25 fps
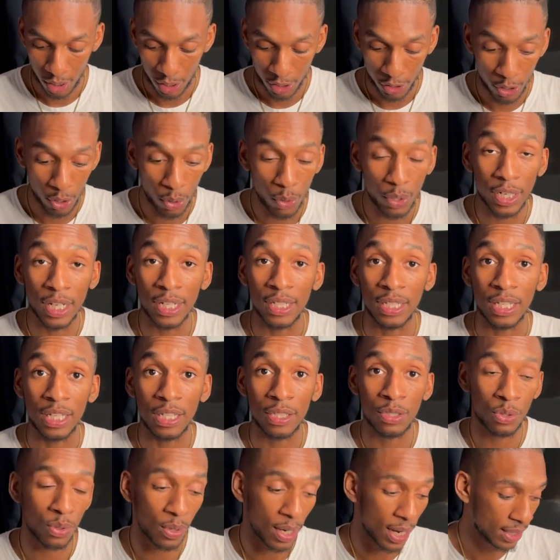You're on a
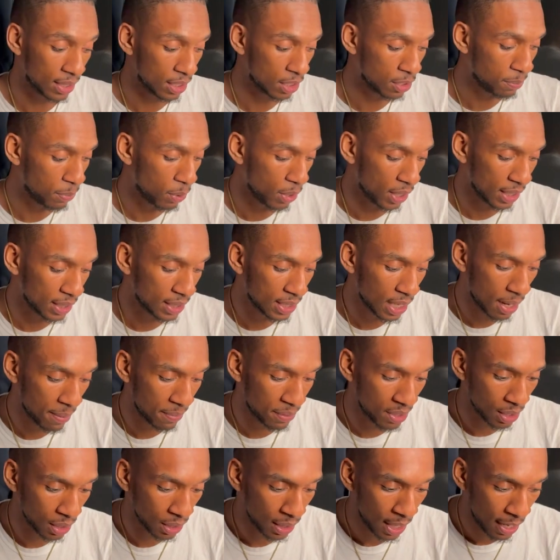detour at this point in time
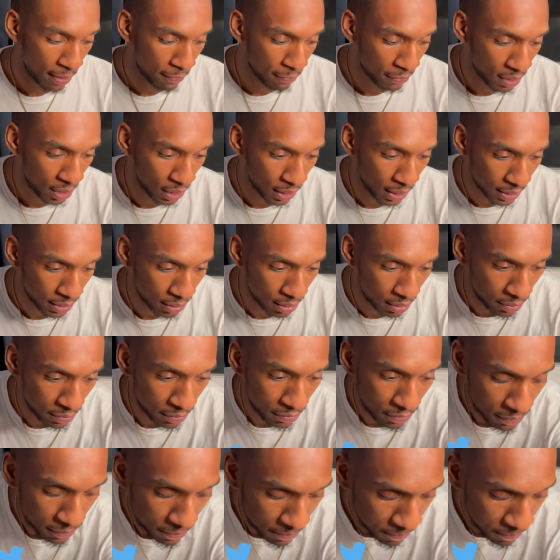in your life, collective.